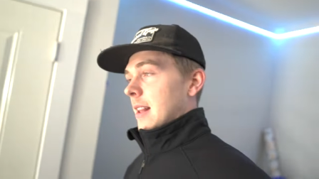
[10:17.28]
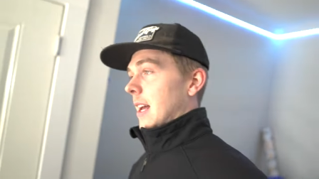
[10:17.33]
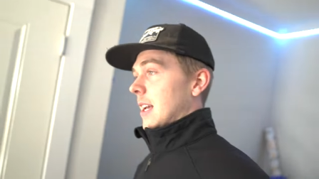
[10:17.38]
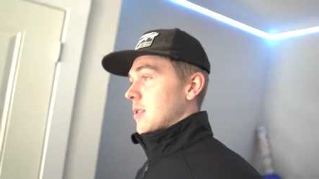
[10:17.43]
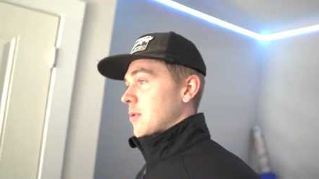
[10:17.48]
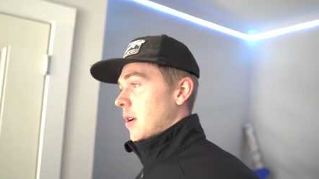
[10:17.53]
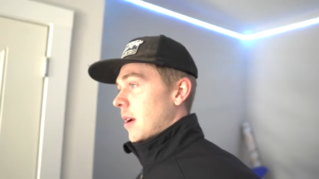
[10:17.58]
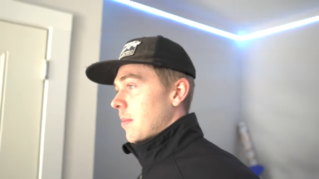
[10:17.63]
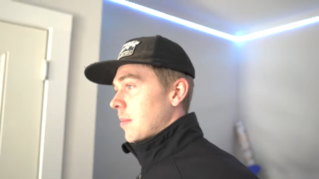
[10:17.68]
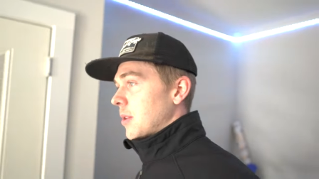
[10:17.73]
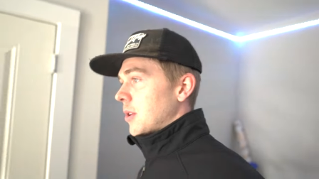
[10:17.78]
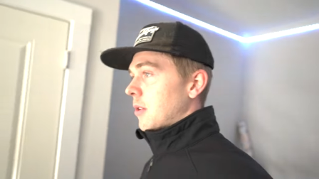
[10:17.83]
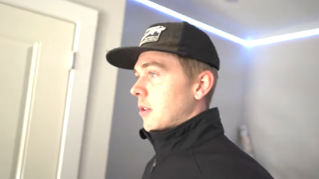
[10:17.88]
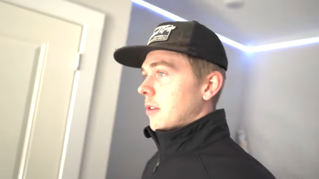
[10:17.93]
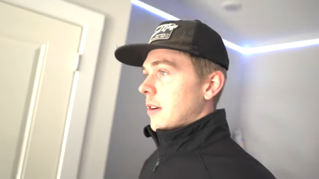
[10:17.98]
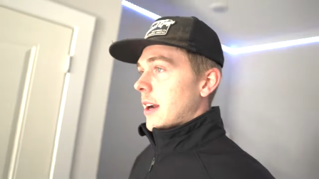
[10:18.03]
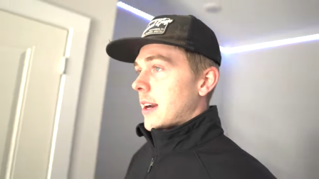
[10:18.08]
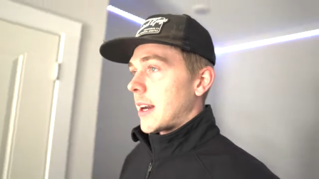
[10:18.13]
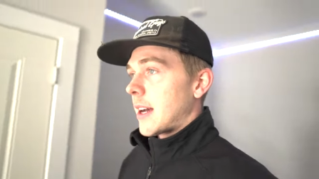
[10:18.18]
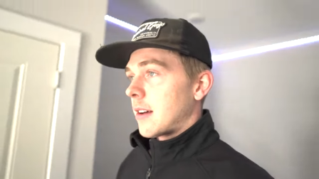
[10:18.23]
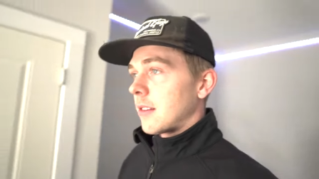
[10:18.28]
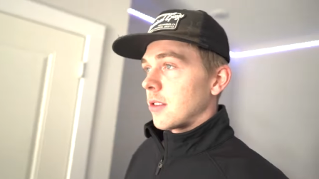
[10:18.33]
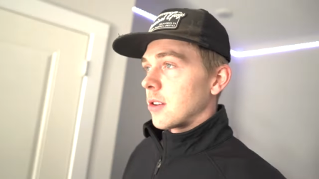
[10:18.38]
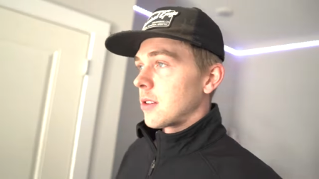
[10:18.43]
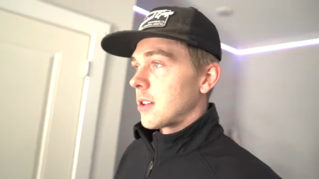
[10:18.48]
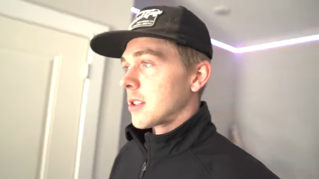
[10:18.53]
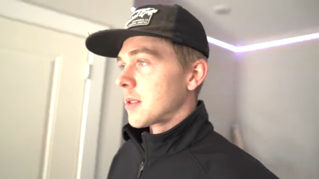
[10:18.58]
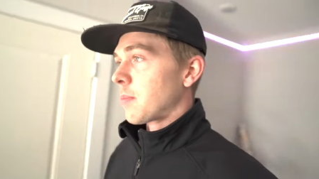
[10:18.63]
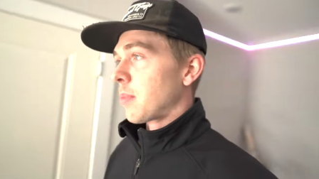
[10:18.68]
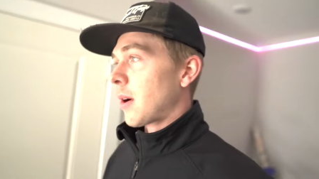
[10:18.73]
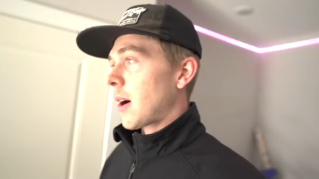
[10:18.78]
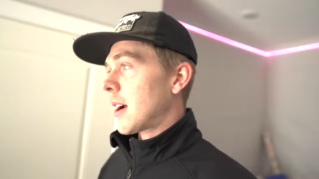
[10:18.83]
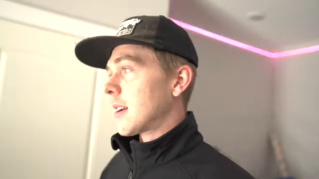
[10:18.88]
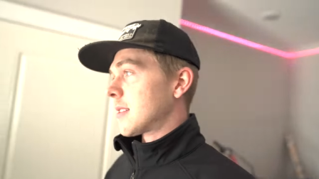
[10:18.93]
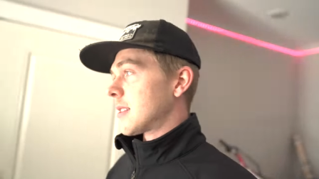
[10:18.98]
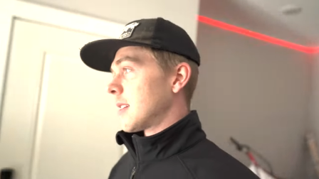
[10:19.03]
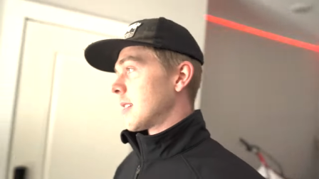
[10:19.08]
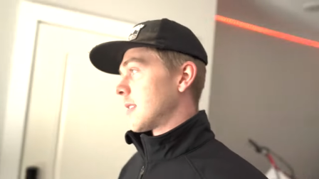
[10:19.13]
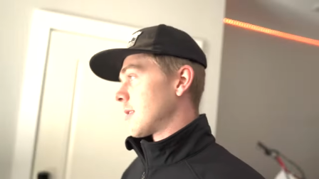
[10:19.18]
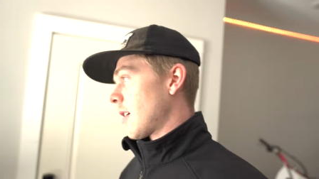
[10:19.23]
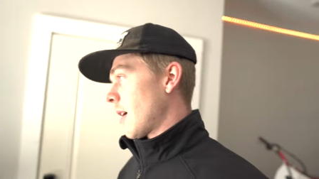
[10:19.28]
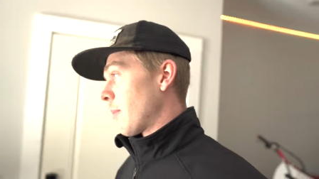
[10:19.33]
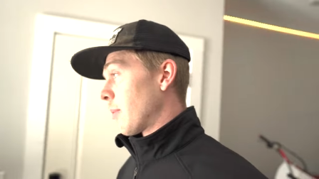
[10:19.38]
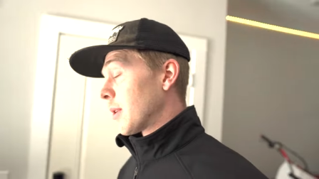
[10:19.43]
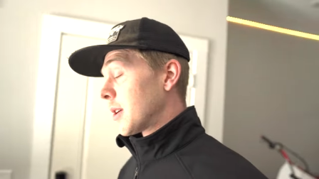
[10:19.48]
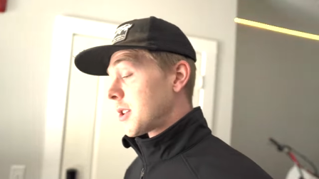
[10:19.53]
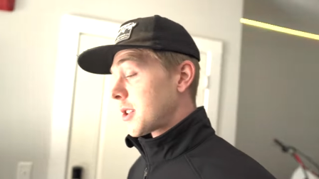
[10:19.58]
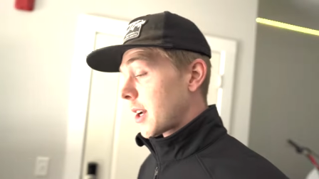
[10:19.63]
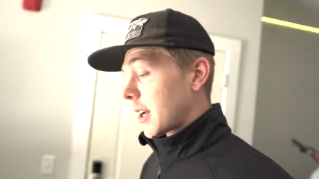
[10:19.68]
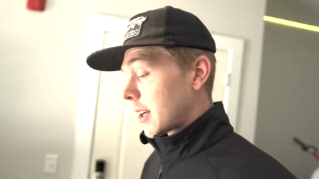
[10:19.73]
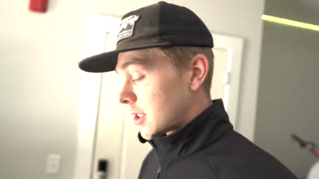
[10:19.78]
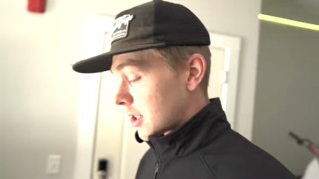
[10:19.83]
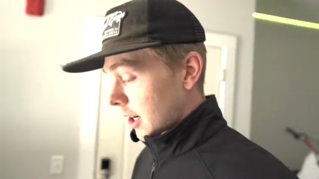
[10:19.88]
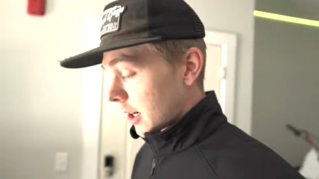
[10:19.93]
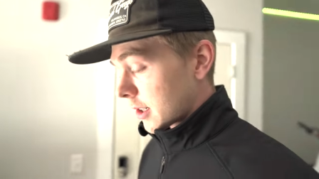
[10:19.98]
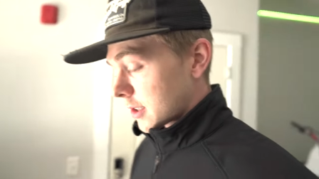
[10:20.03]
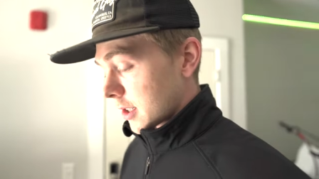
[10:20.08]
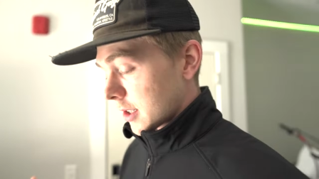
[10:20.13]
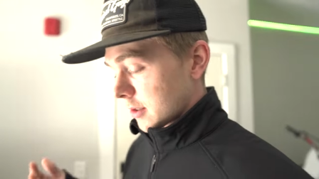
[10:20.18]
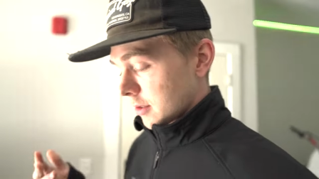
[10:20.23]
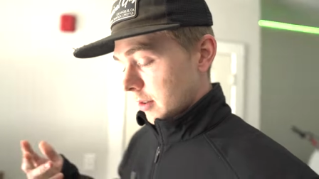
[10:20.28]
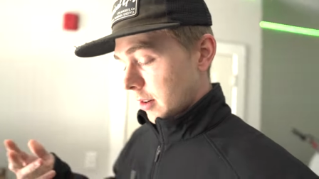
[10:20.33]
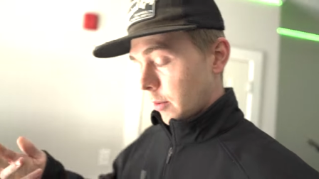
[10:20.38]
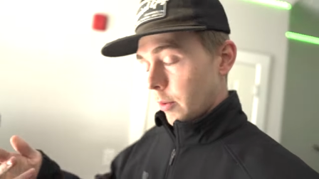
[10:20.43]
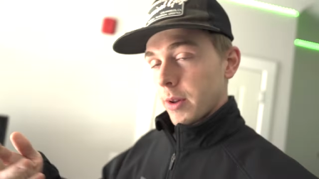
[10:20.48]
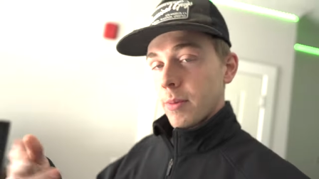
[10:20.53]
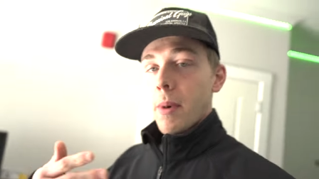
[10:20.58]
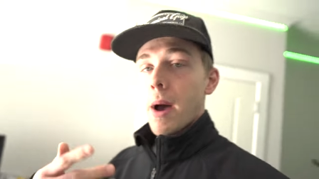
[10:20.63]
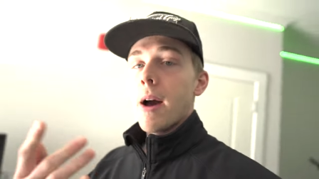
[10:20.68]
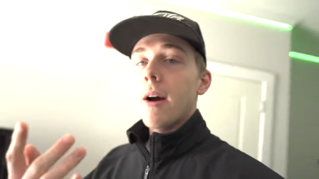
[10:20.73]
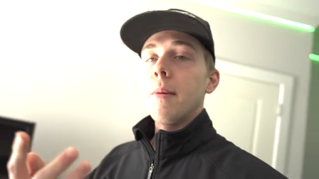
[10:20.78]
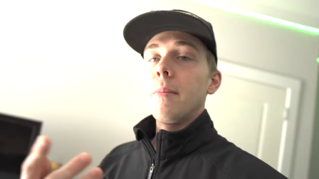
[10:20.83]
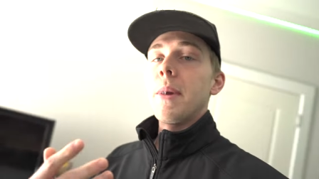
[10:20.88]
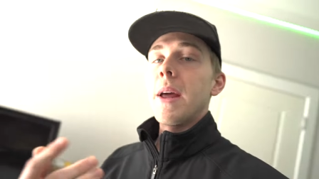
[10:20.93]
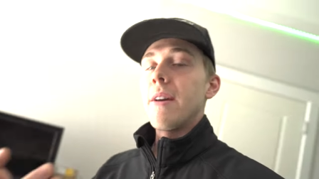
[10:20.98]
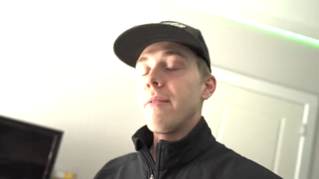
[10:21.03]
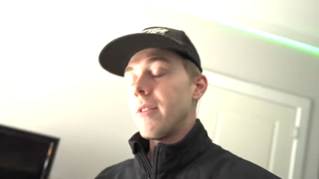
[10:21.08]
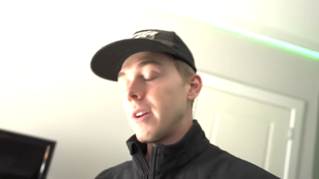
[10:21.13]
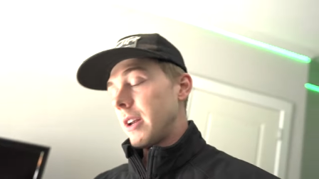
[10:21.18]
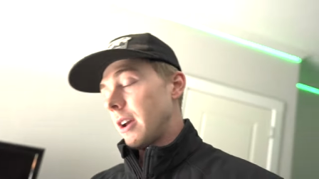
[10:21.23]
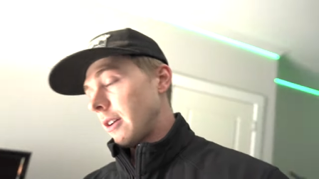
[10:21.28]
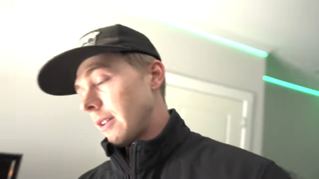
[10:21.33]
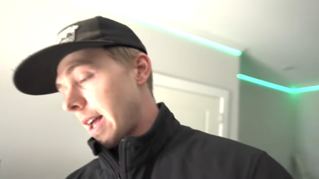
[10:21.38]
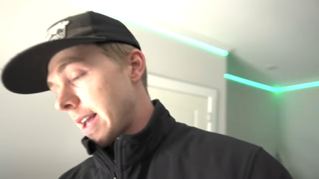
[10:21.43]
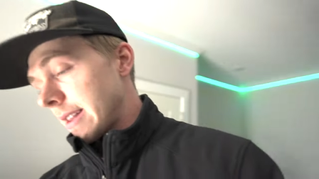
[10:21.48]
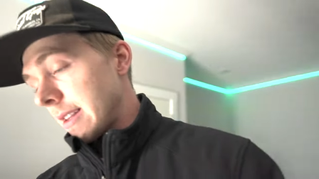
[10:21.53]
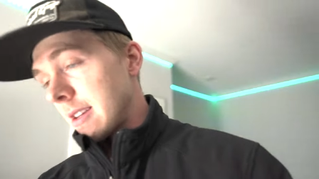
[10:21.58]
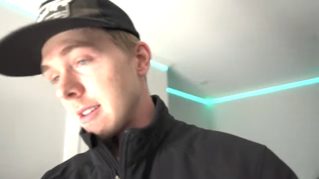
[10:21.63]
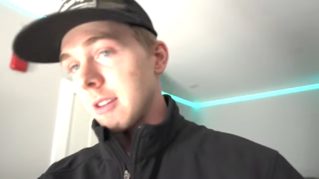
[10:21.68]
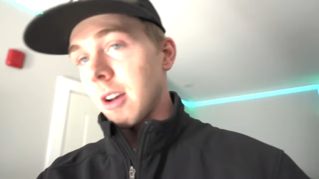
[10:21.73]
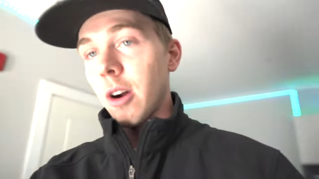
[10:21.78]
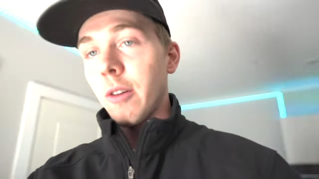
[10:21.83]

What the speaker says: That's what I'm doing right now through this process. So I appreciate y'all just with my update video like this.